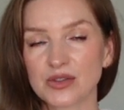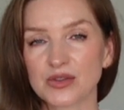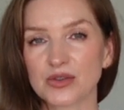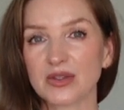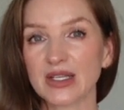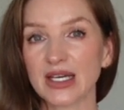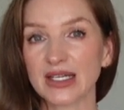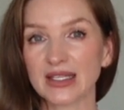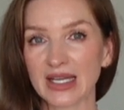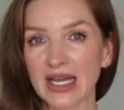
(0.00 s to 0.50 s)
to
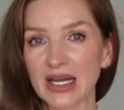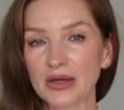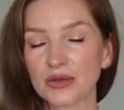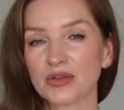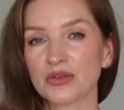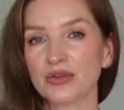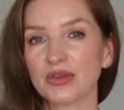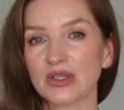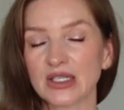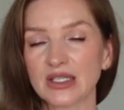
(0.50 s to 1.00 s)
that
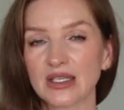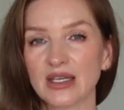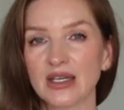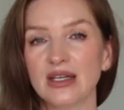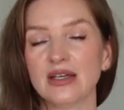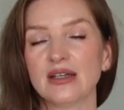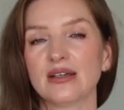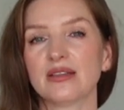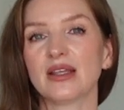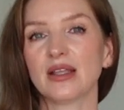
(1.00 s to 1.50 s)
outfit
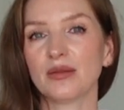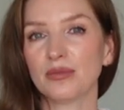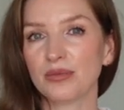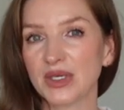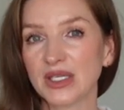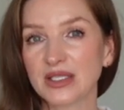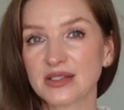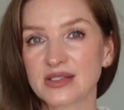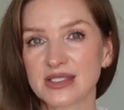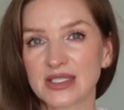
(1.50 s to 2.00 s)
that
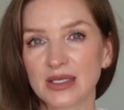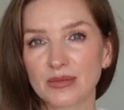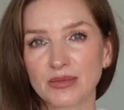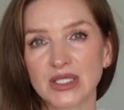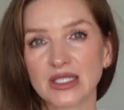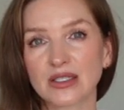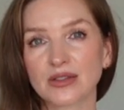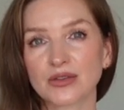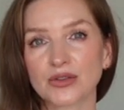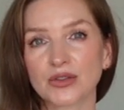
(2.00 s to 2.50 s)
means
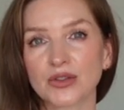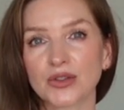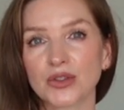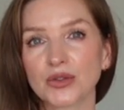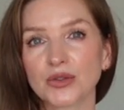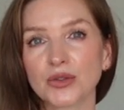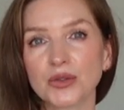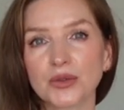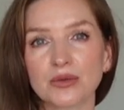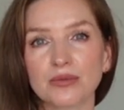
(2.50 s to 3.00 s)
something to
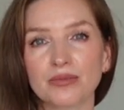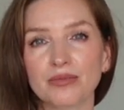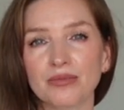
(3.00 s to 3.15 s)
you.